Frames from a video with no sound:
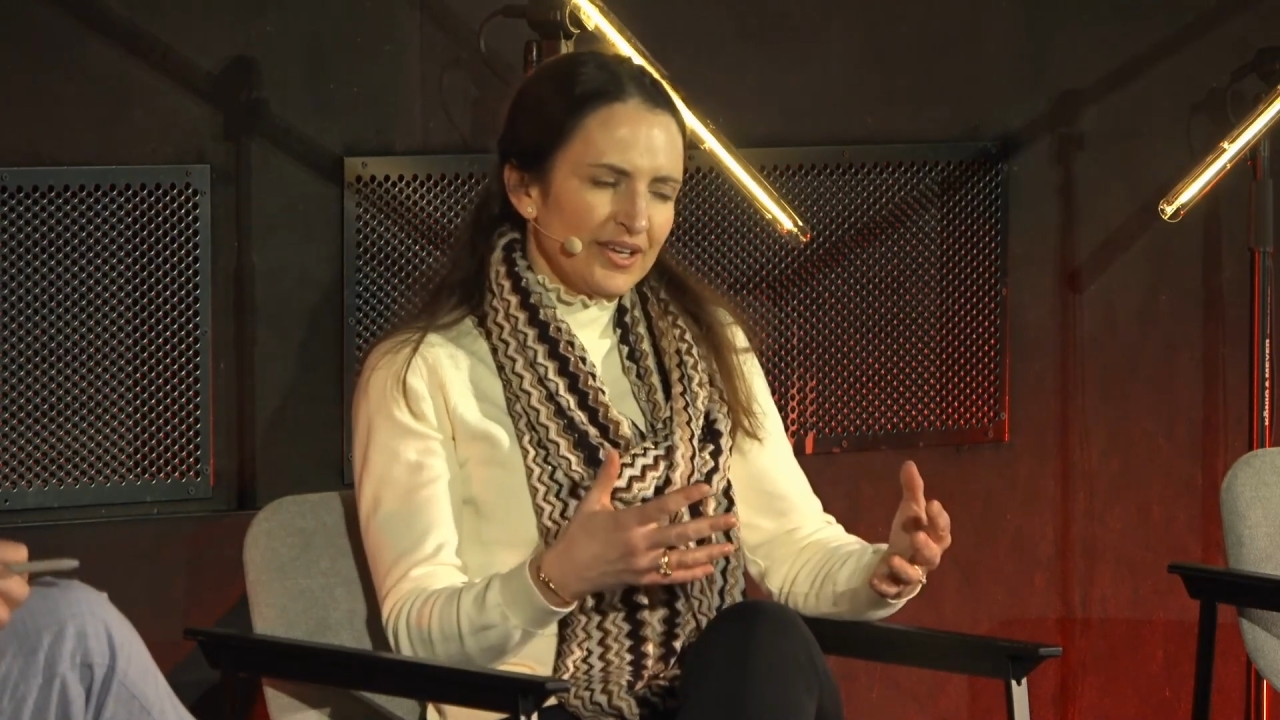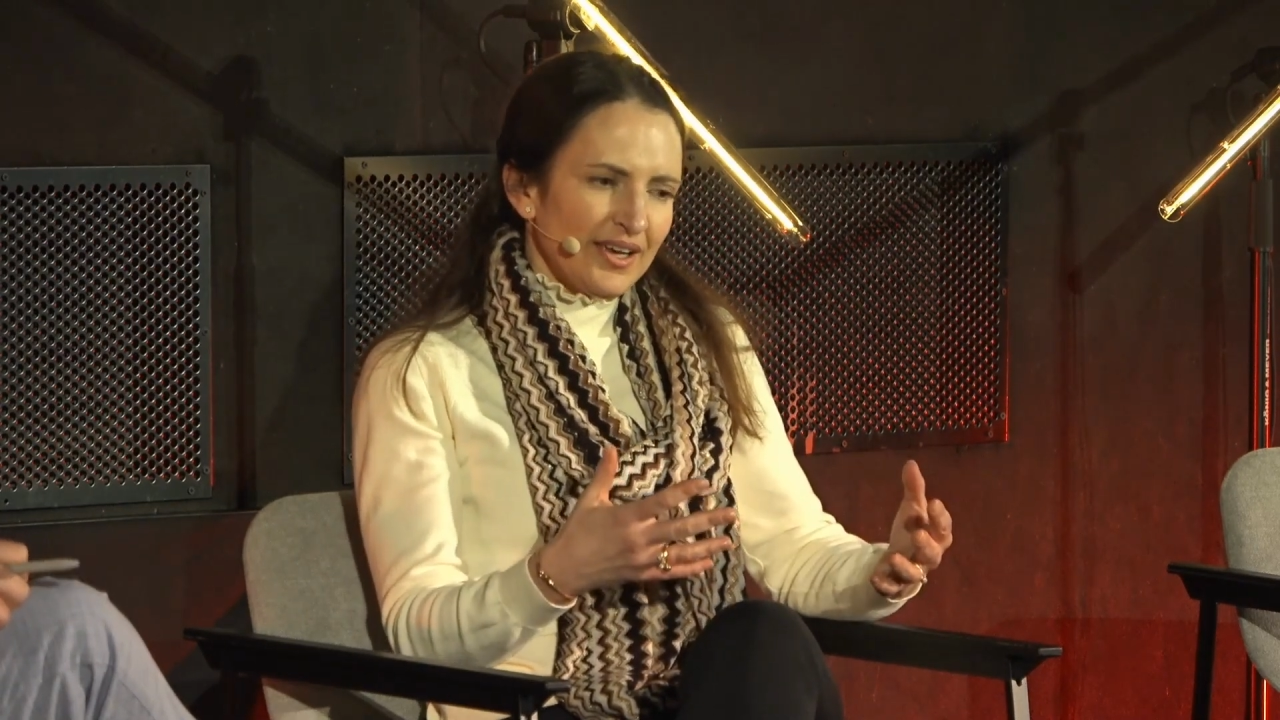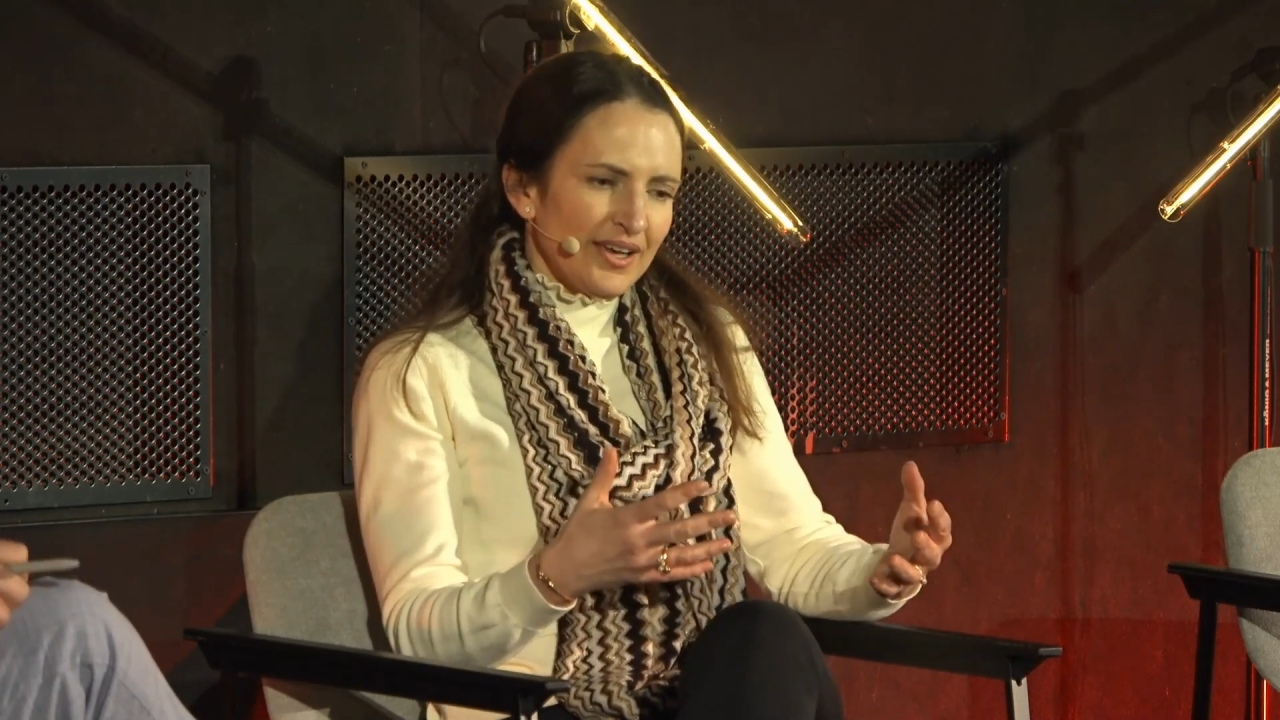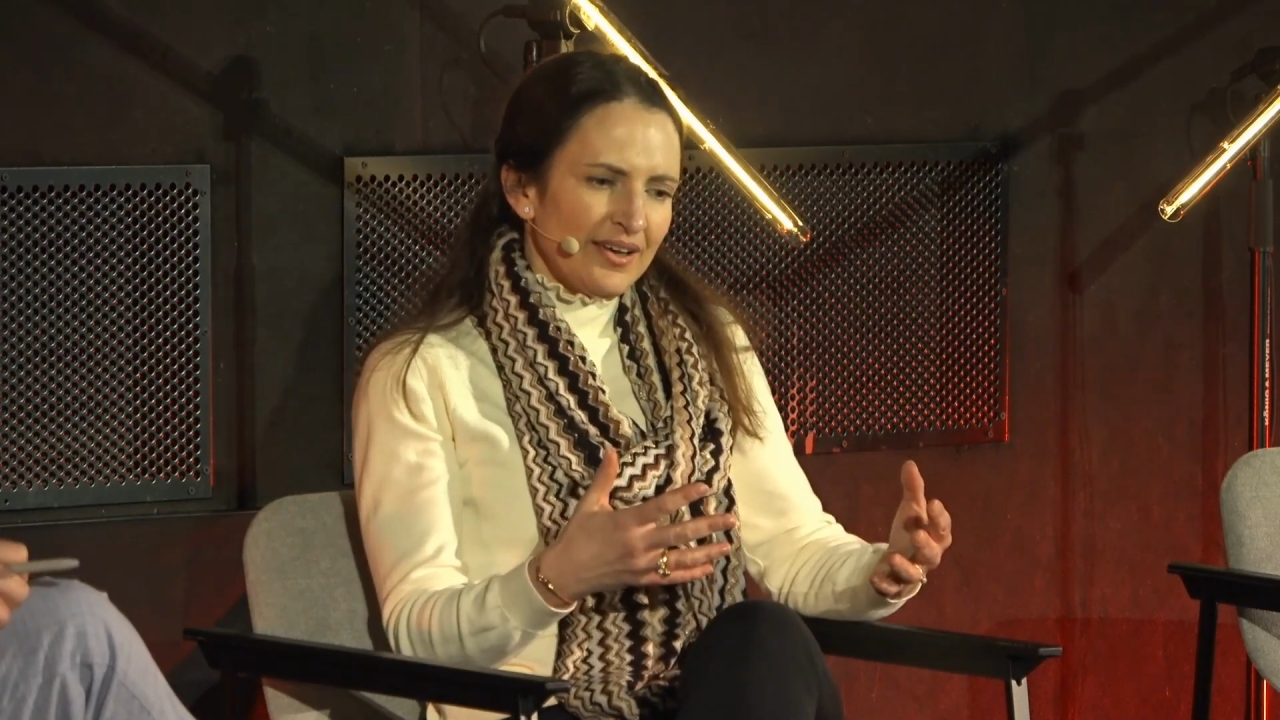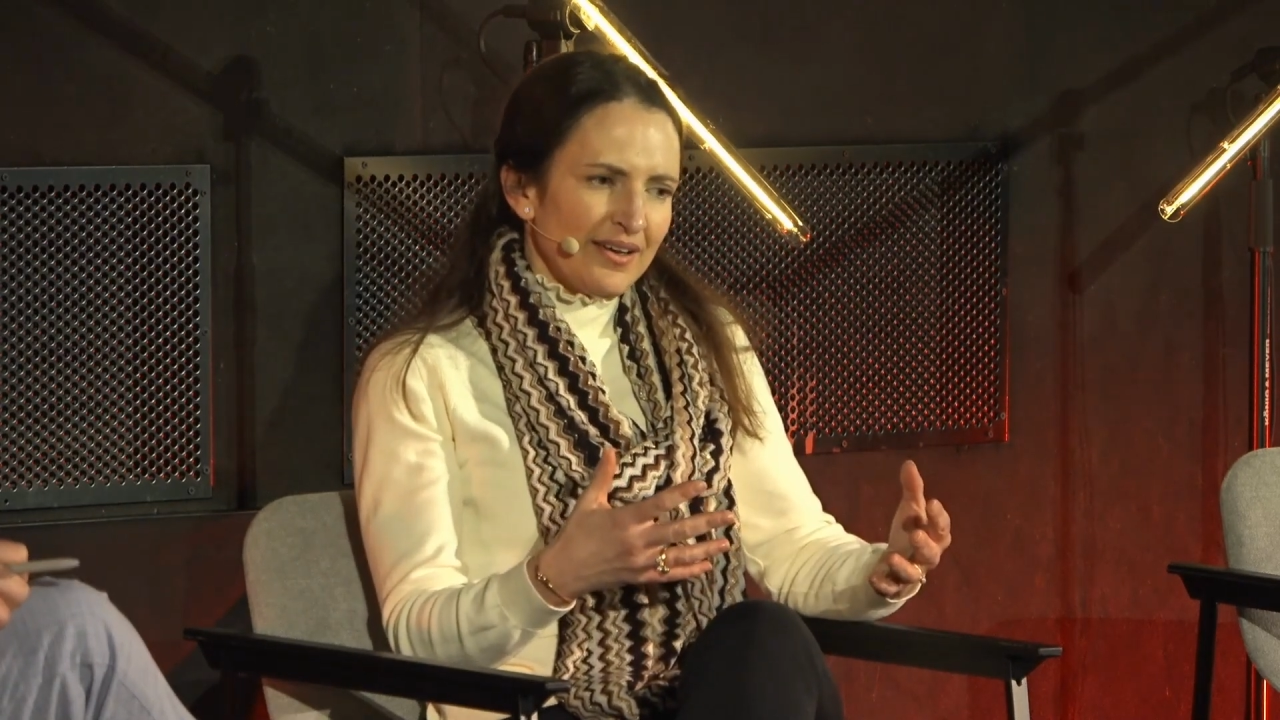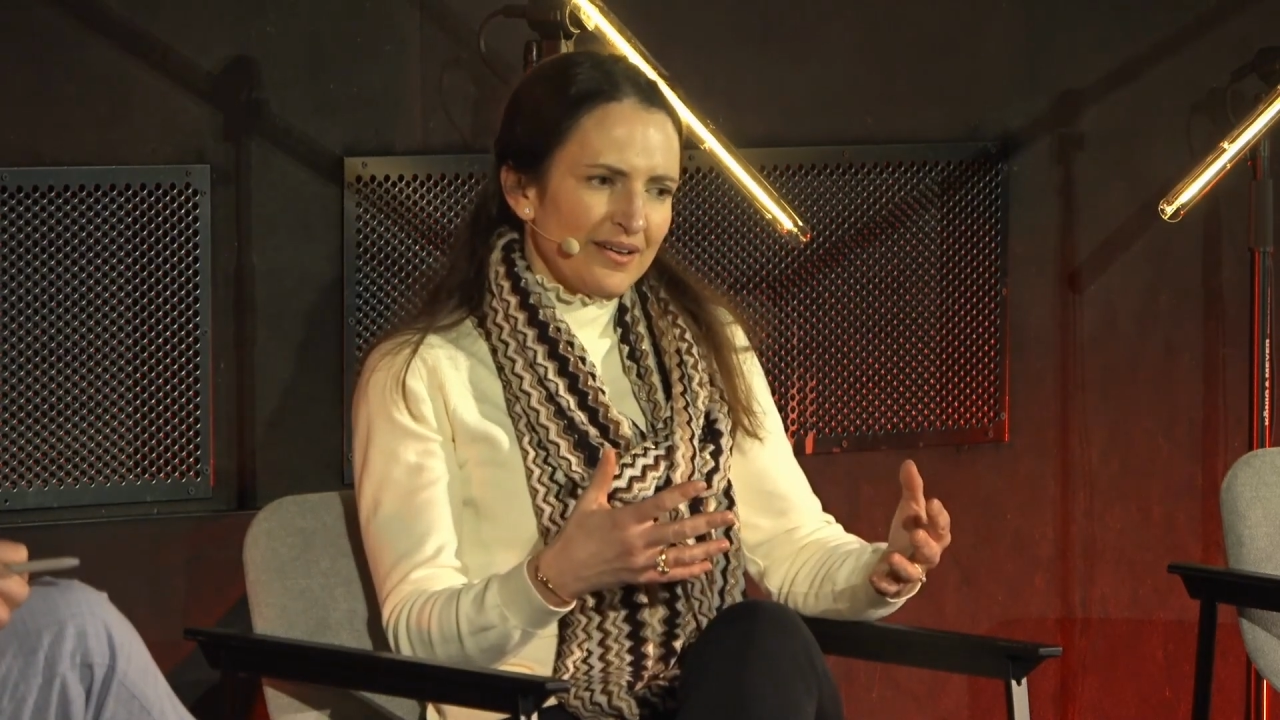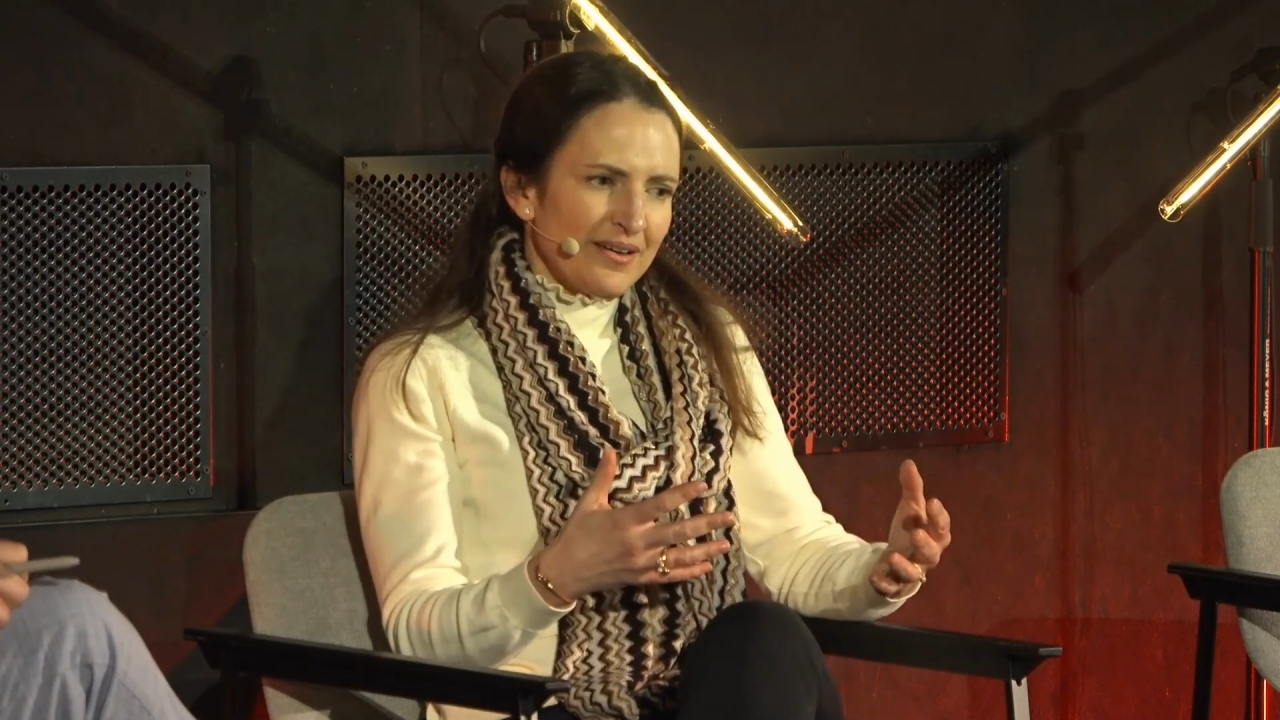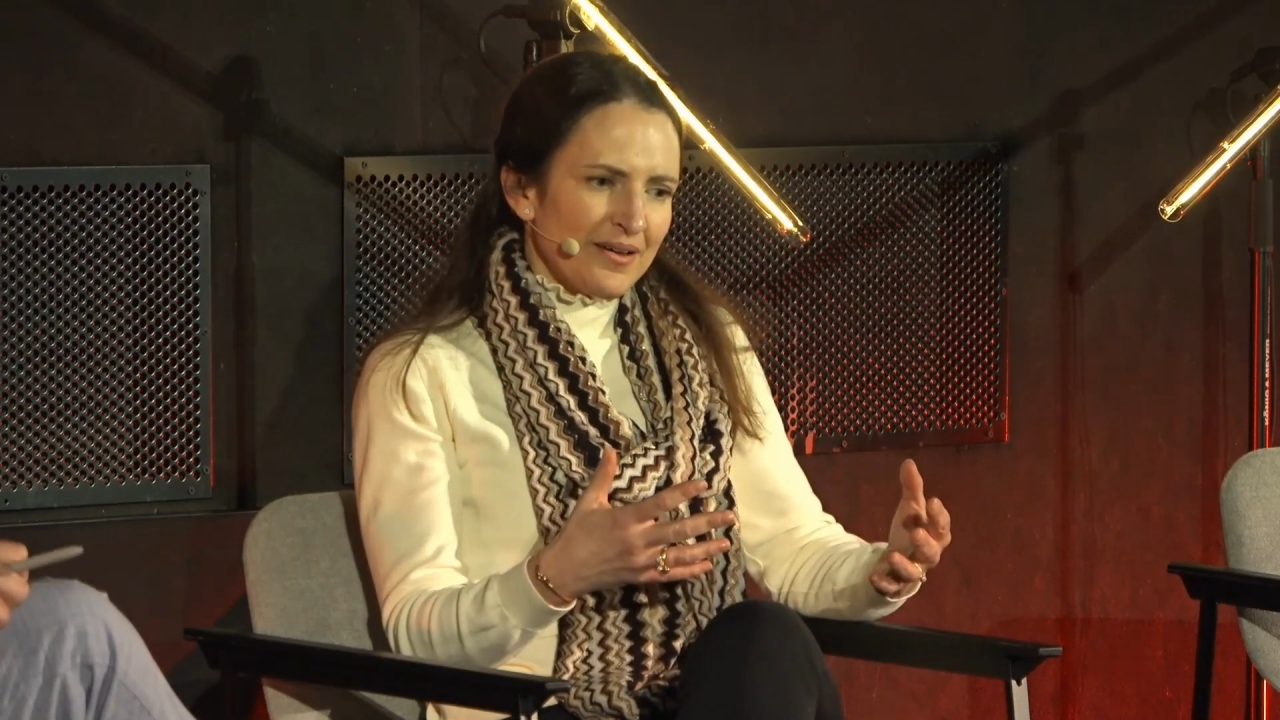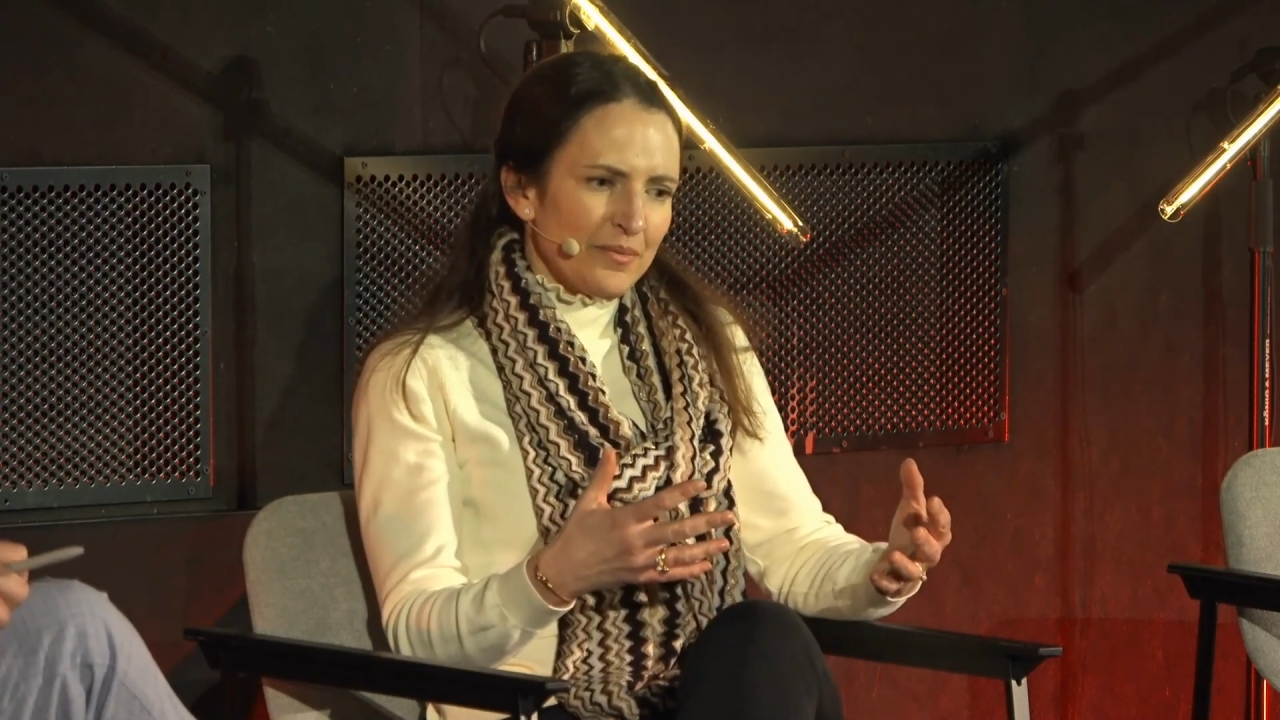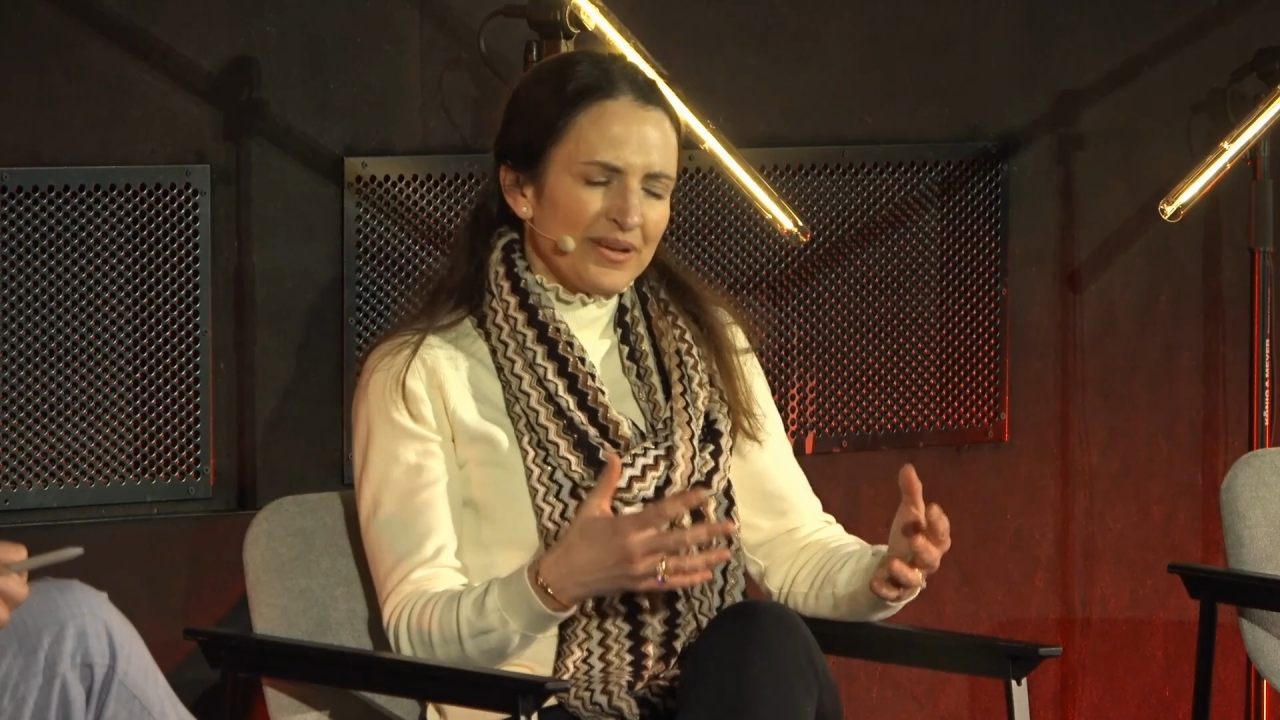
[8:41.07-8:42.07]

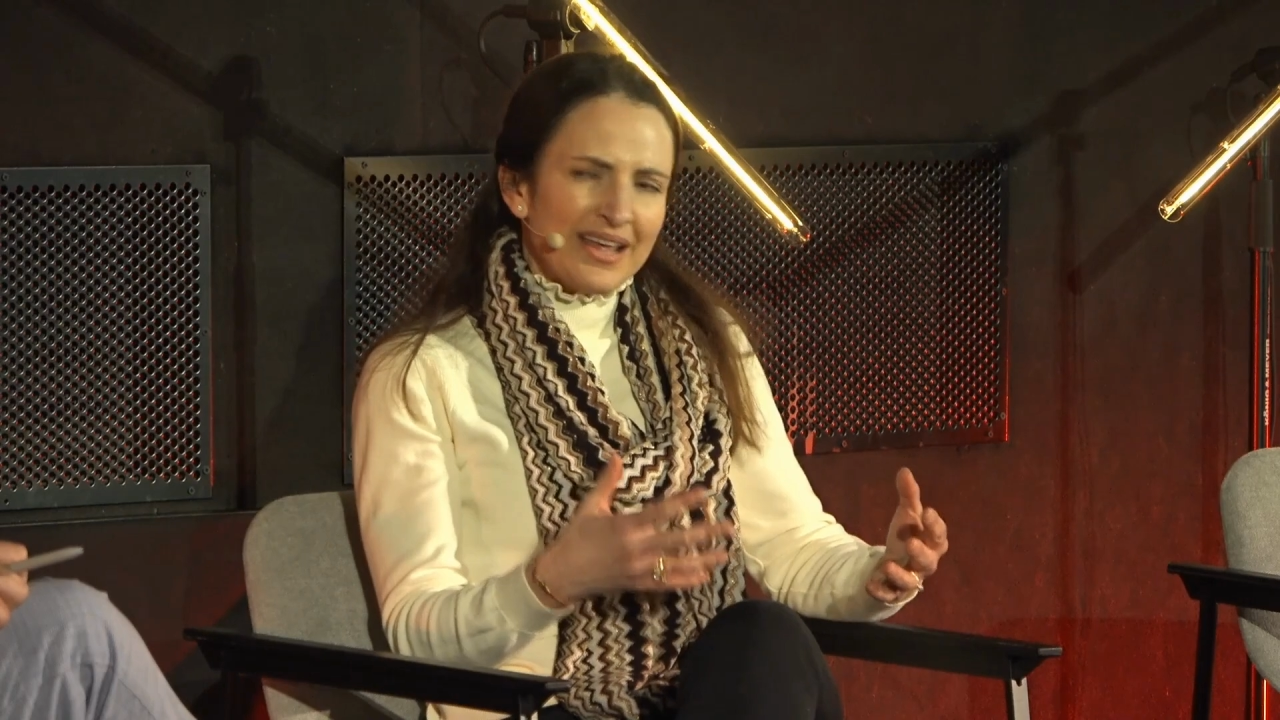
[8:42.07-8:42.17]
But